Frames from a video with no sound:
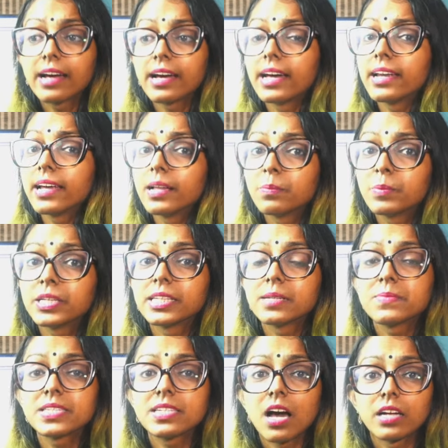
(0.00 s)
and helping them
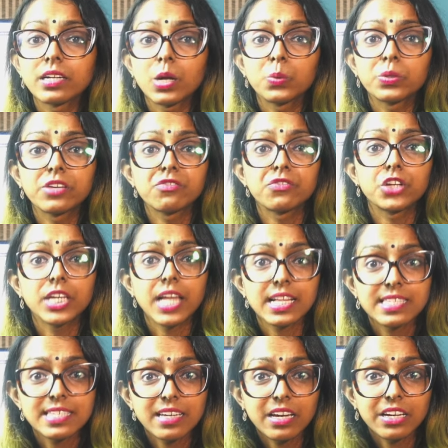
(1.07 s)
start out their
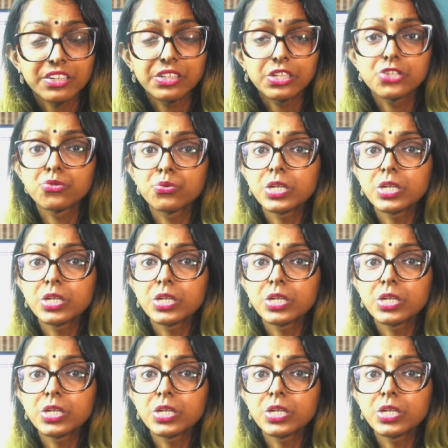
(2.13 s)
freelancing careers,